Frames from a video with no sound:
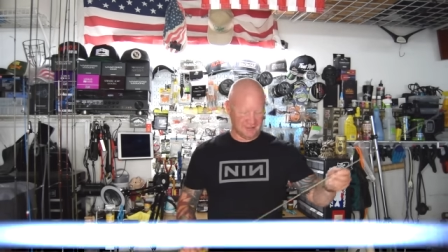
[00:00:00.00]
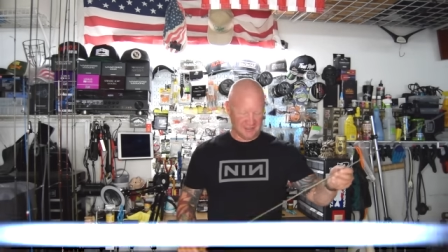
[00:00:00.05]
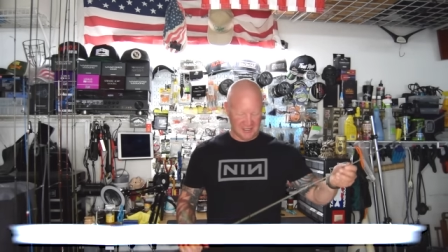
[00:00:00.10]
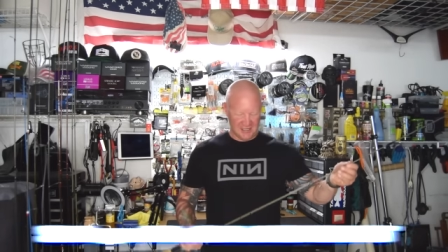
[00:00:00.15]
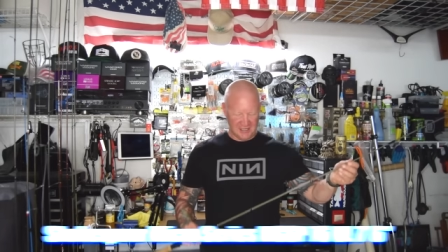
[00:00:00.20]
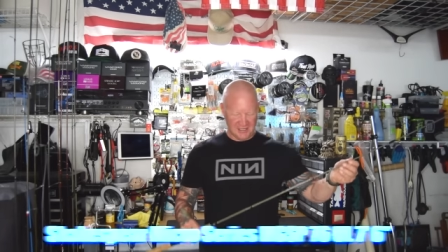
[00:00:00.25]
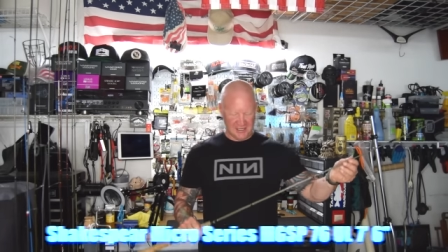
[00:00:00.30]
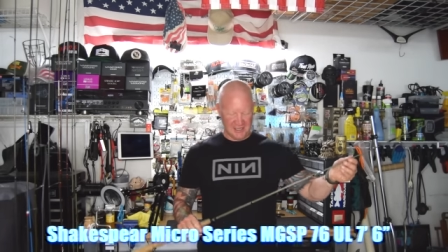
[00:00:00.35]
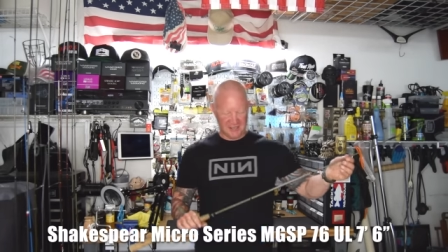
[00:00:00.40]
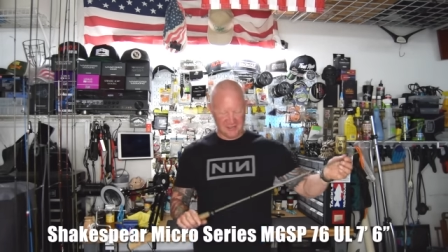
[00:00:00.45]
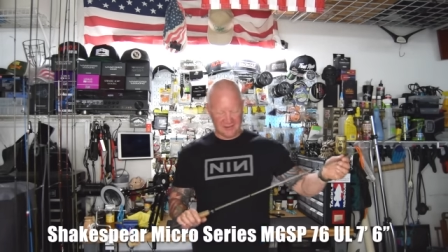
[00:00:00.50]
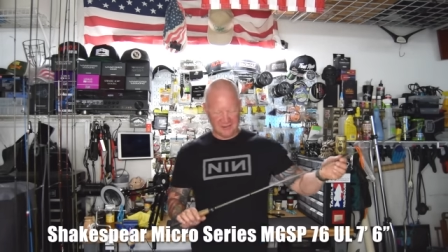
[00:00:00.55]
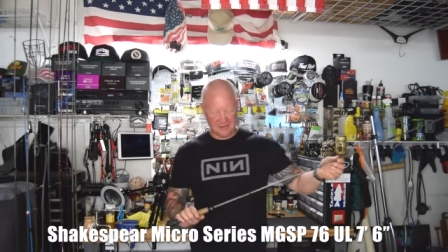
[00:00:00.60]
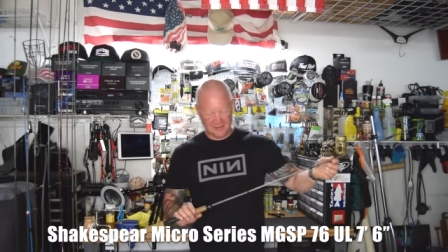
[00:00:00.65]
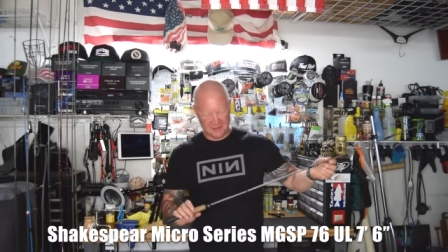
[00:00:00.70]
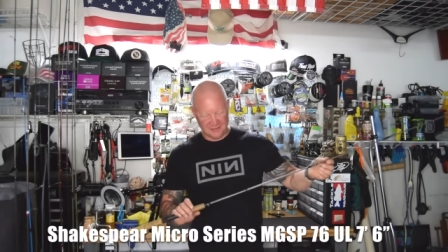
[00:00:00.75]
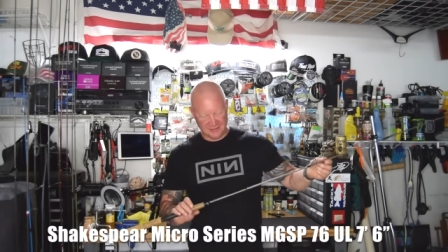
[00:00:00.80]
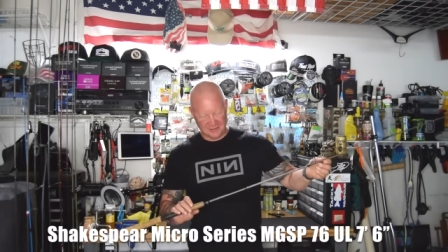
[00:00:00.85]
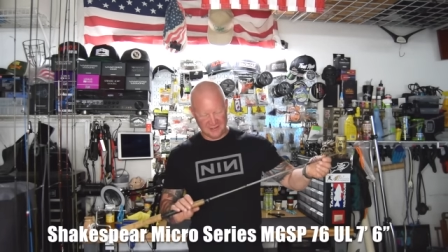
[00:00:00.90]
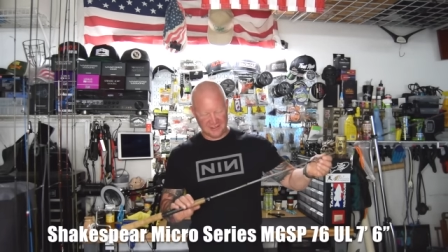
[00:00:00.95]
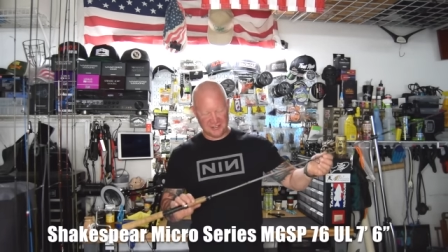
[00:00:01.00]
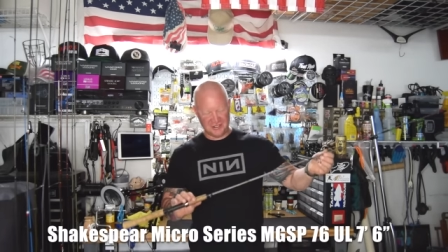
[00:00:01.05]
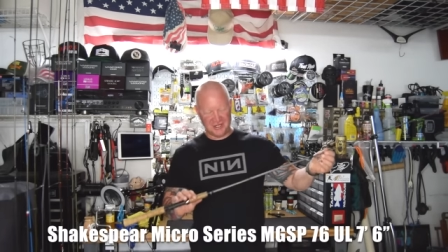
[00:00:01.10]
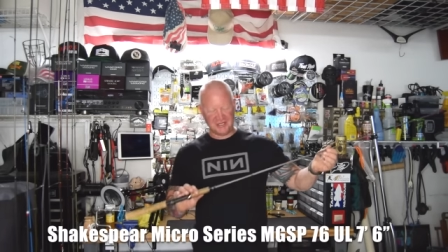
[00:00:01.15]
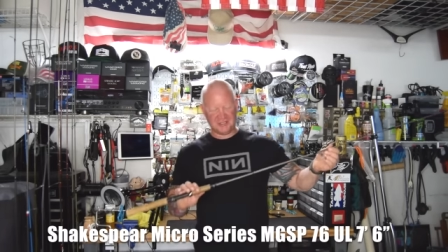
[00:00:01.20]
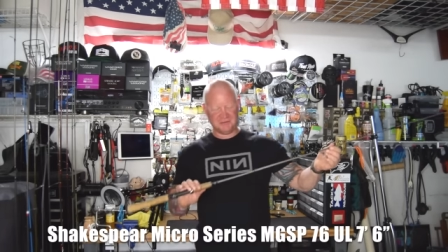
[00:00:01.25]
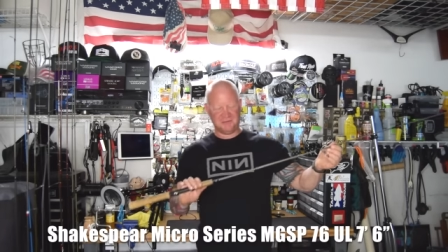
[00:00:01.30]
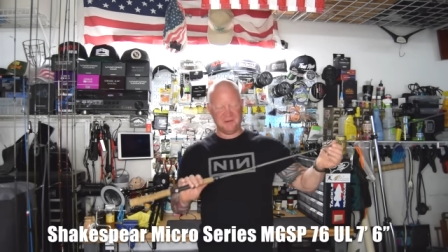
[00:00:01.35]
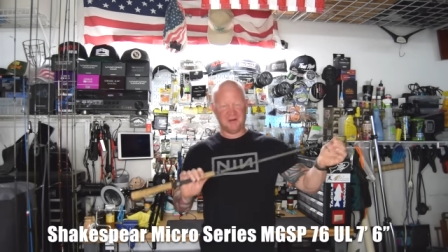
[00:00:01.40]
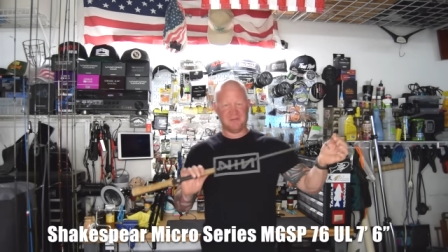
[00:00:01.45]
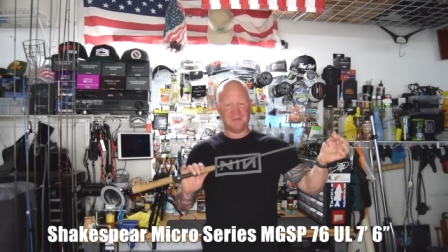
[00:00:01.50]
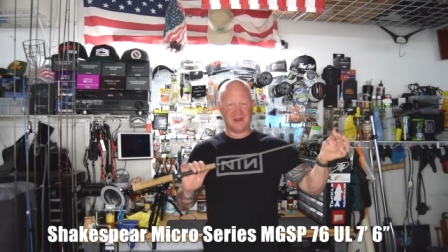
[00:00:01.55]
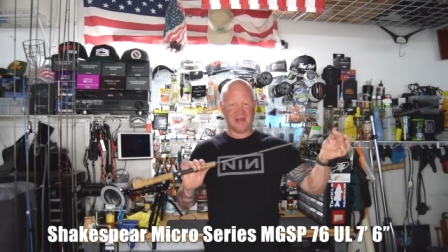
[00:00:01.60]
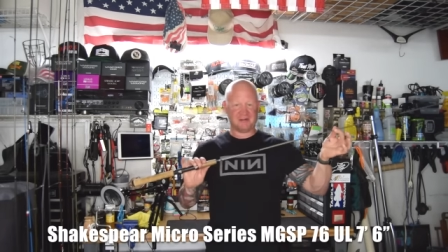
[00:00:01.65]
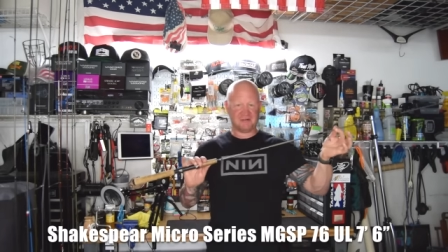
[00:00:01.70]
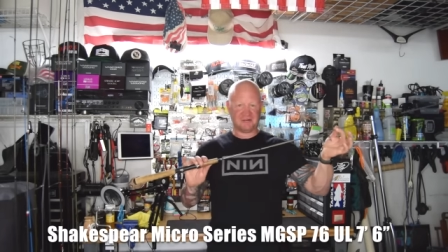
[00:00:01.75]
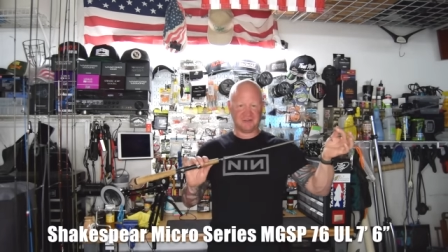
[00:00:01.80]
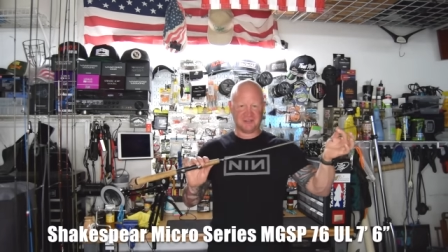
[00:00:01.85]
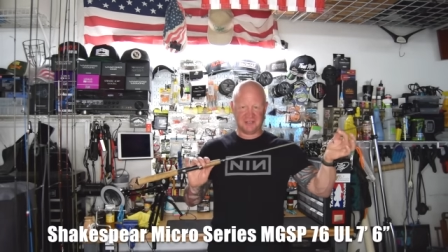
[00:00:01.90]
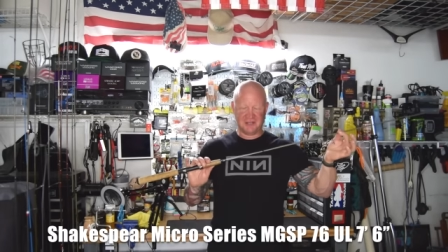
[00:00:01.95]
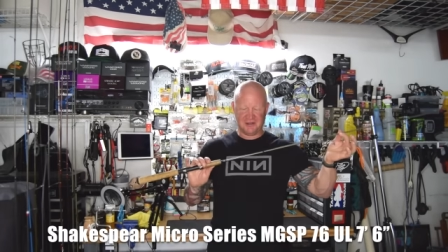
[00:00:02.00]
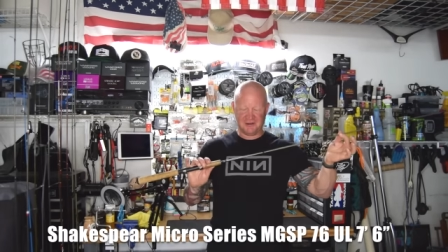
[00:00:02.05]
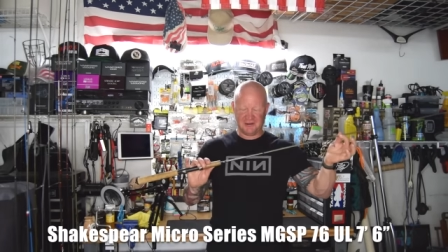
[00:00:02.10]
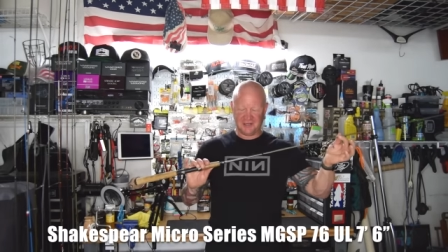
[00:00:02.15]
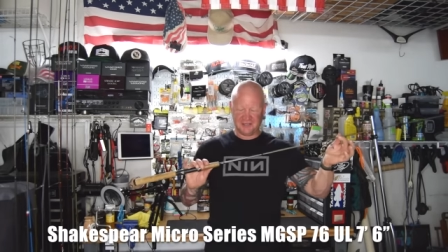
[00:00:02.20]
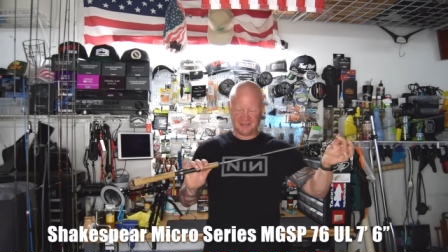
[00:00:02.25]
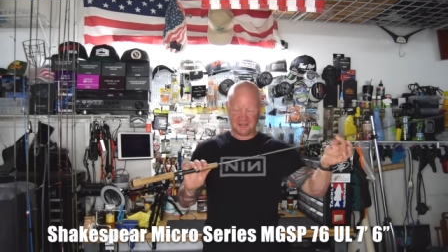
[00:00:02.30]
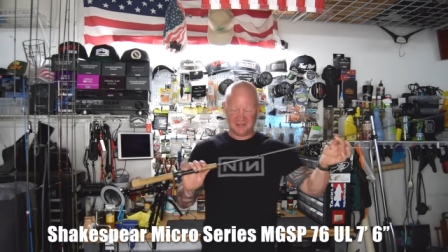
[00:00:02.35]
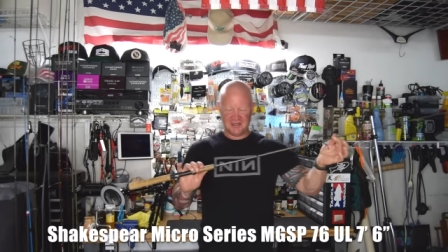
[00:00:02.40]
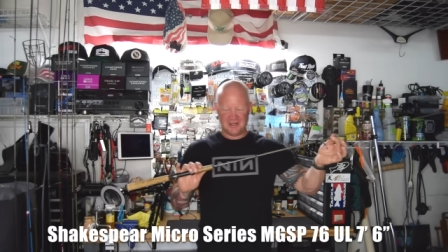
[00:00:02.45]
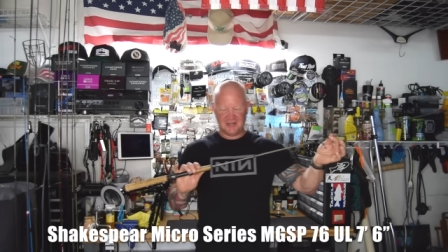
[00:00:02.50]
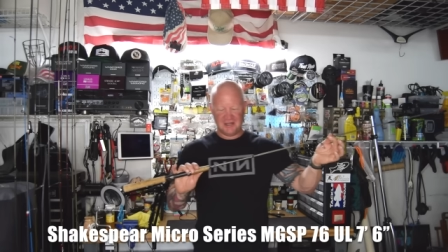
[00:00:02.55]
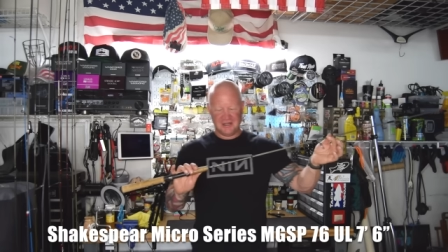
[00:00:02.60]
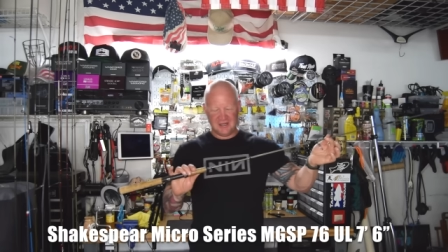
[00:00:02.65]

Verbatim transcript: the Shakespeare Micro Series.